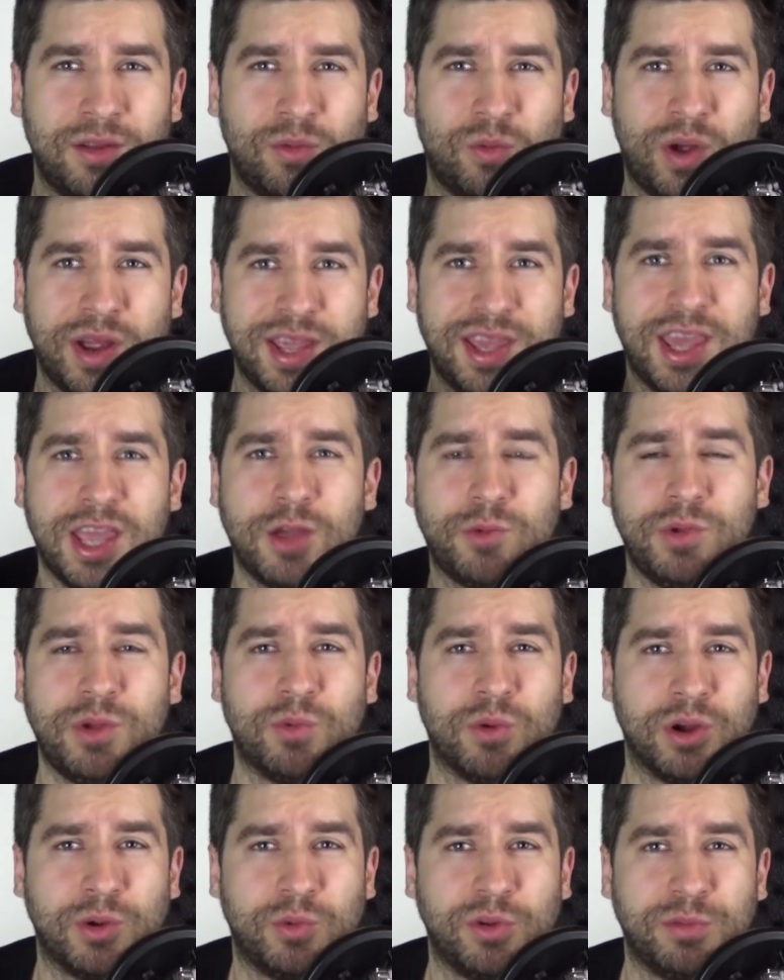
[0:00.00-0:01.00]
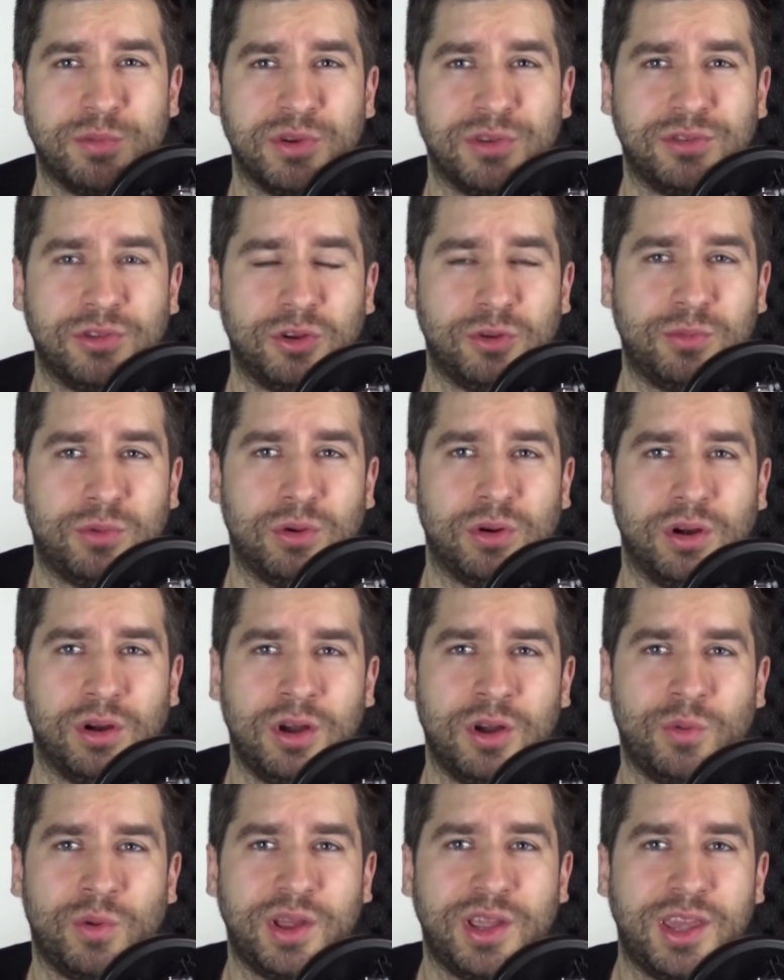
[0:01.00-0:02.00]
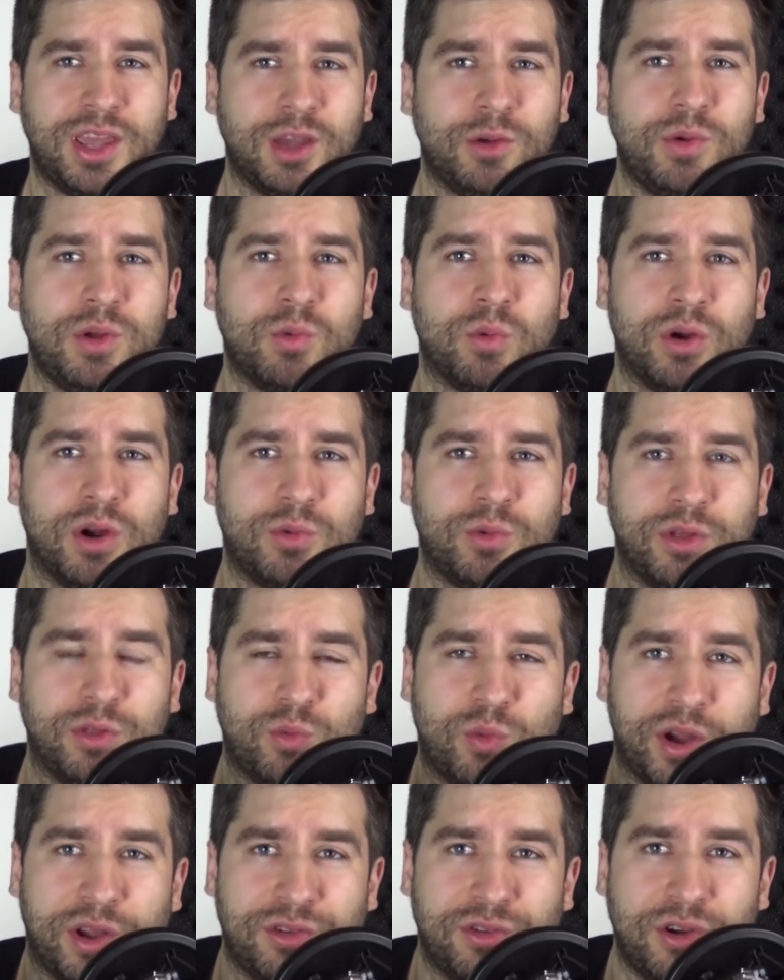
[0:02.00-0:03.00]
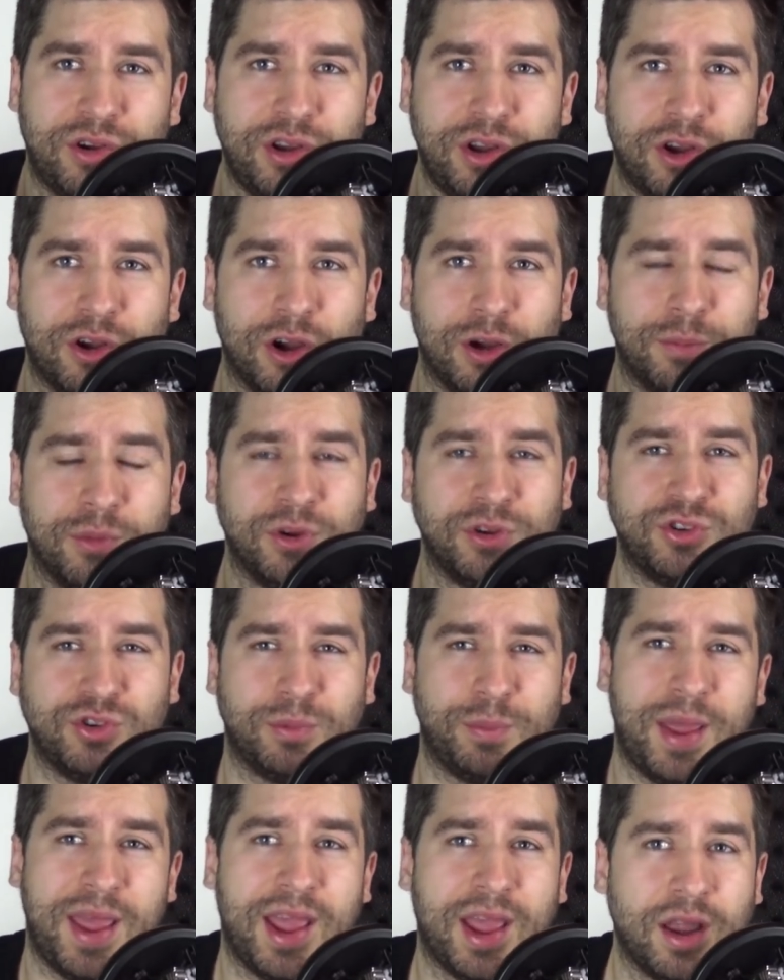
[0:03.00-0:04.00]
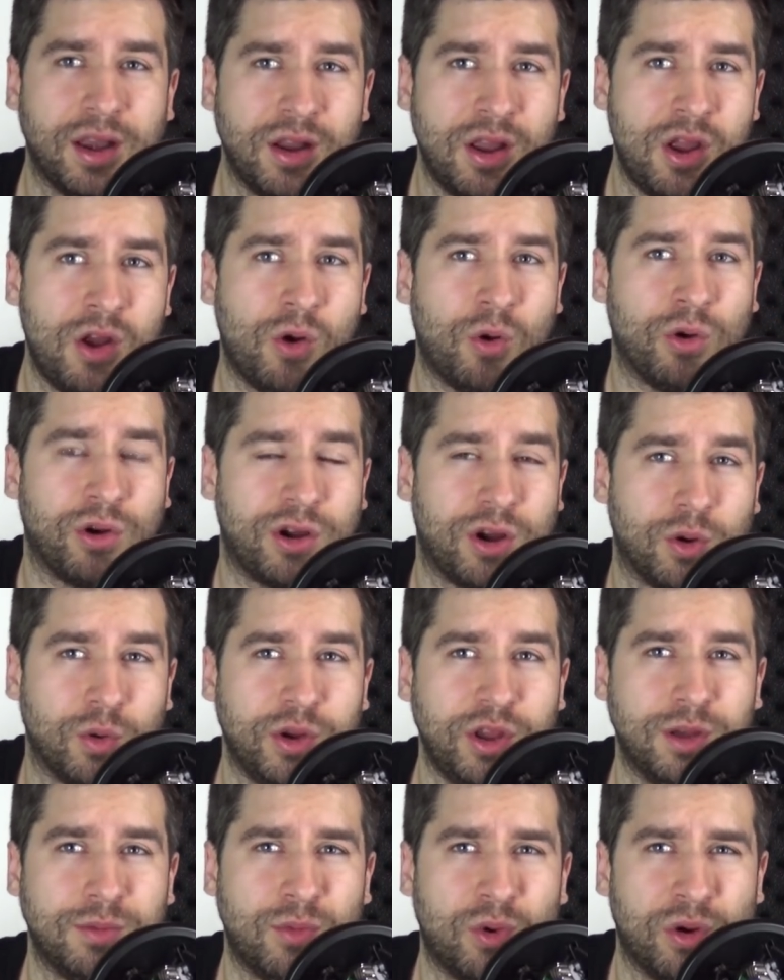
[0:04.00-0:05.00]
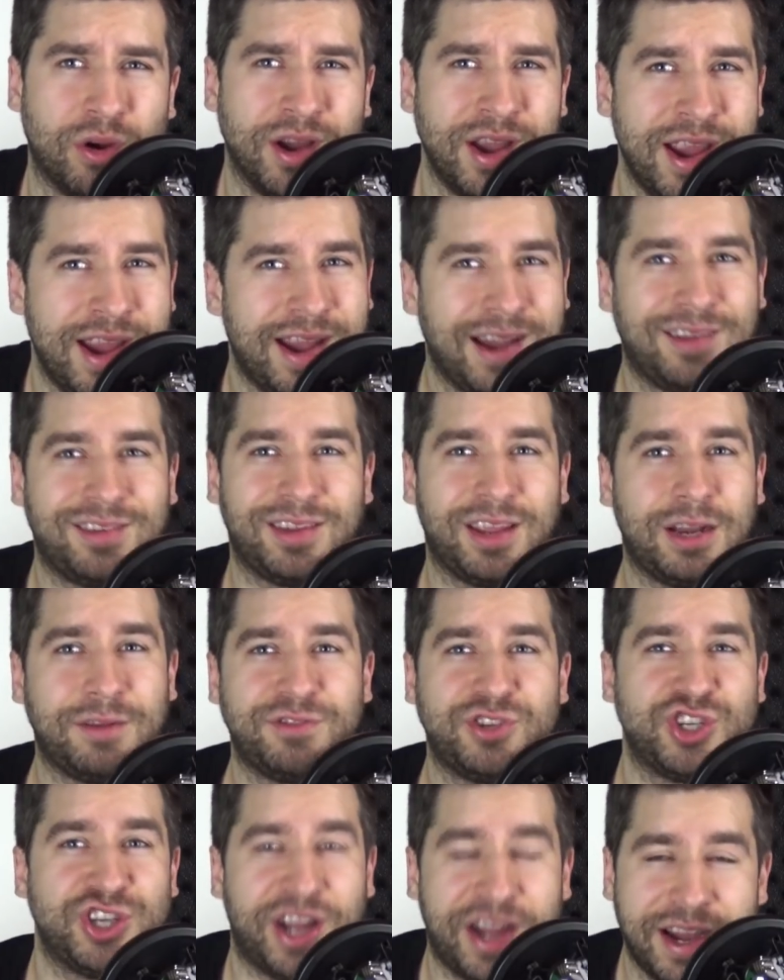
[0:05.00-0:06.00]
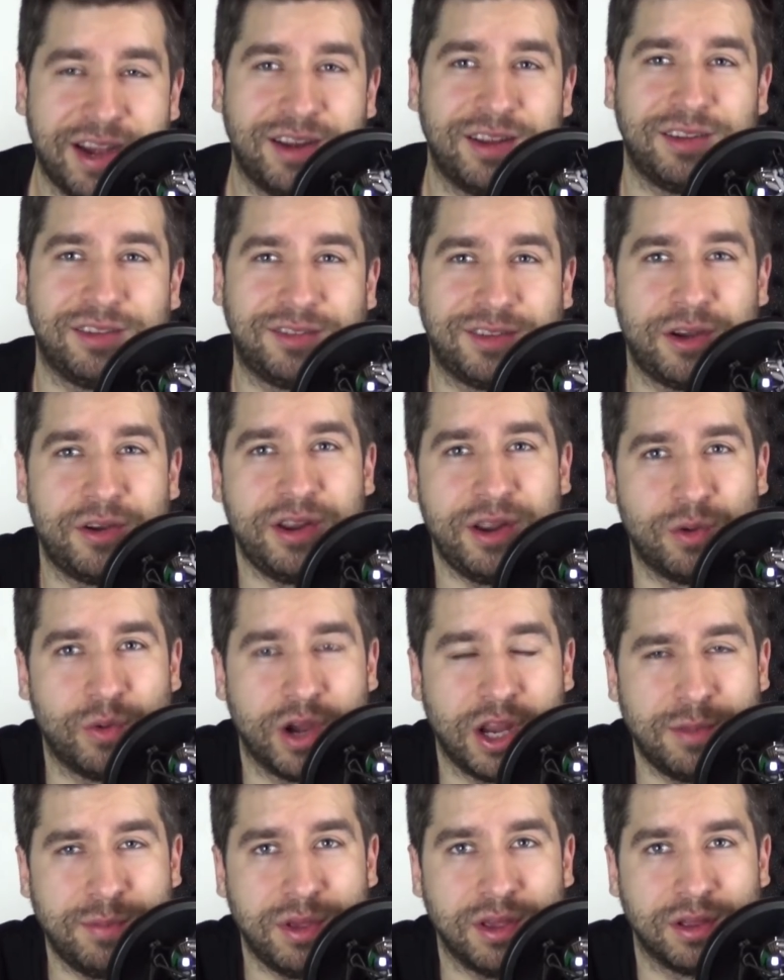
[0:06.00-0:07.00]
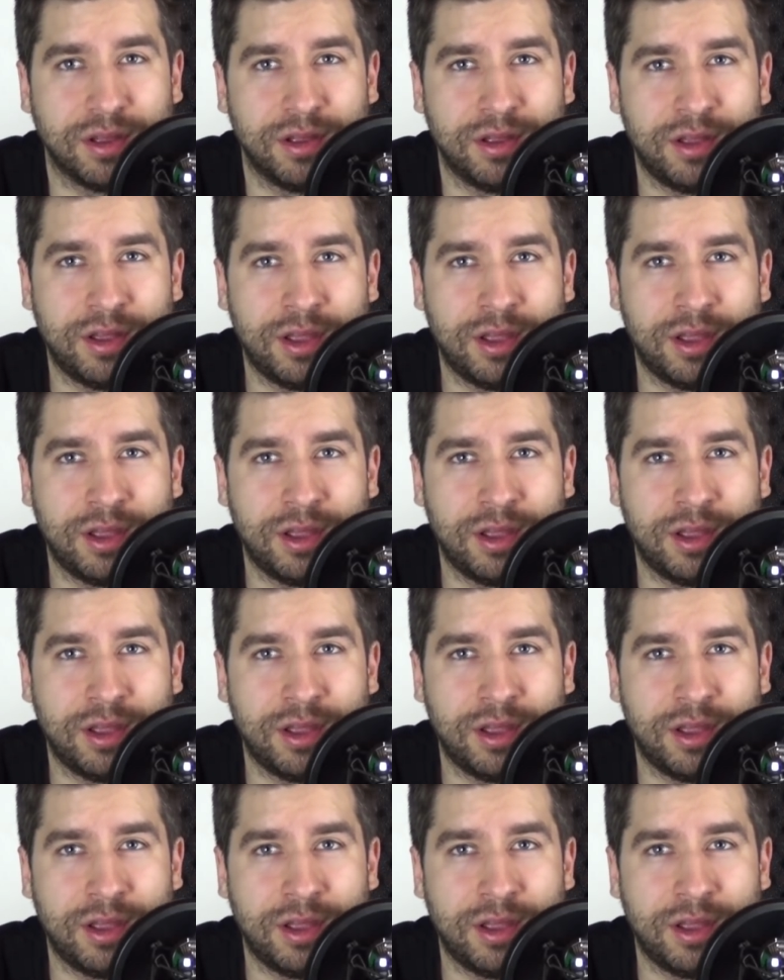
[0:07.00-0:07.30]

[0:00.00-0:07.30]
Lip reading: Why can't we work with Brazil more? Why can't we work with Western Europe or Japan or Korea more instead of China and Saudi Arabia?